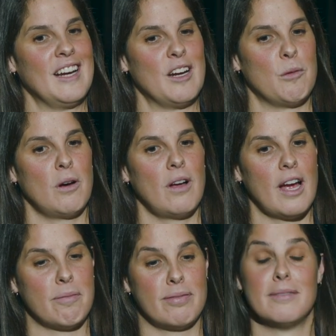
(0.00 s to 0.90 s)
Well,
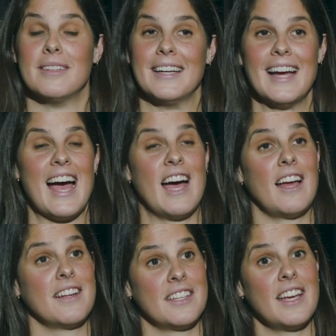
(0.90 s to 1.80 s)

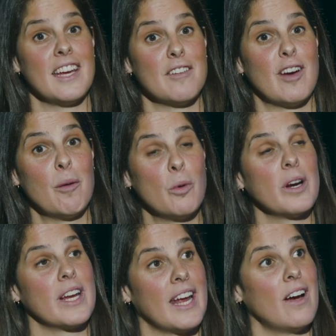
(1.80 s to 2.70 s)
I'll tell you, if I'm
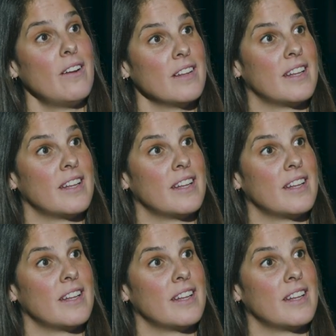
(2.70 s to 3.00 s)
working out,